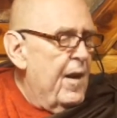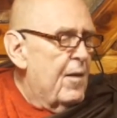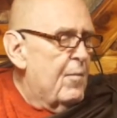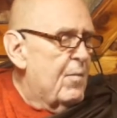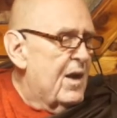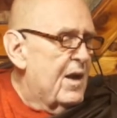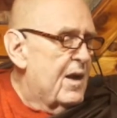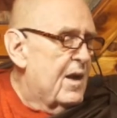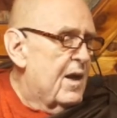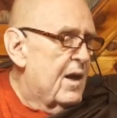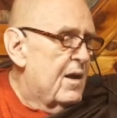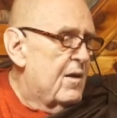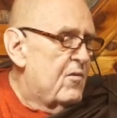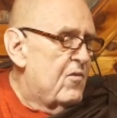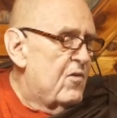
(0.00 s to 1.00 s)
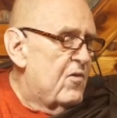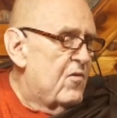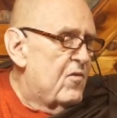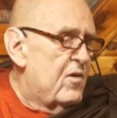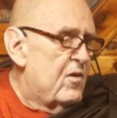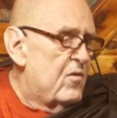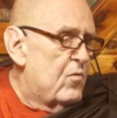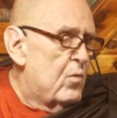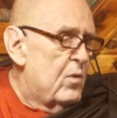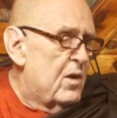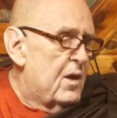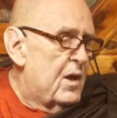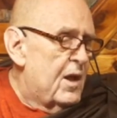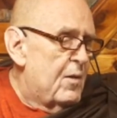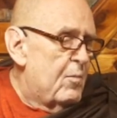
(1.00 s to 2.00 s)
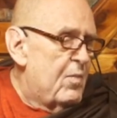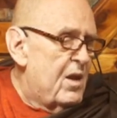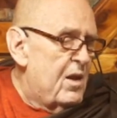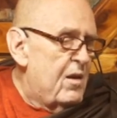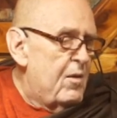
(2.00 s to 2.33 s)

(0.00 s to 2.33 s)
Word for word: and my consciousness will not be